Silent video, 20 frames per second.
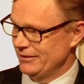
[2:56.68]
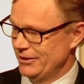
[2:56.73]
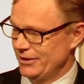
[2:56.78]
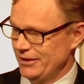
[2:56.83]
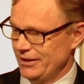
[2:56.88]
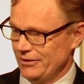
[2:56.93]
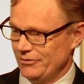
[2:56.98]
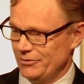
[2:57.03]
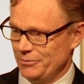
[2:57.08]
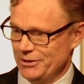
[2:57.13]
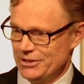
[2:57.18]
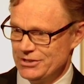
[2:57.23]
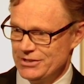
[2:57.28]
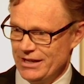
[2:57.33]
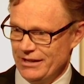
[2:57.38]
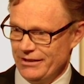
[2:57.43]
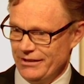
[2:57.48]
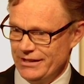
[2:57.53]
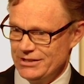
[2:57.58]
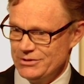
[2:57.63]
Learning from each
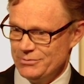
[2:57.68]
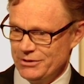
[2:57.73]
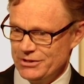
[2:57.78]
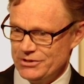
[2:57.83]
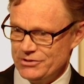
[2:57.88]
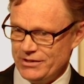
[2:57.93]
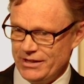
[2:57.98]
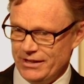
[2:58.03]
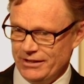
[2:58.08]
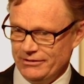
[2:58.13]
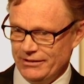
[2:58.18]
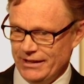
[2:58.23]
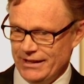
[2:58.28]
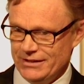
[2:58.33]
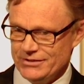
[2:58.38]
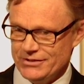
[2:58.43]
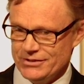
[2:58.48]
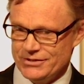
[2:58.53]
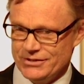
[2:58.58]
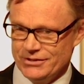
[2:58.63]
other, that's what Australia
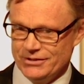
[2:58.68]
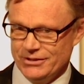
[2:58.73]
allows us to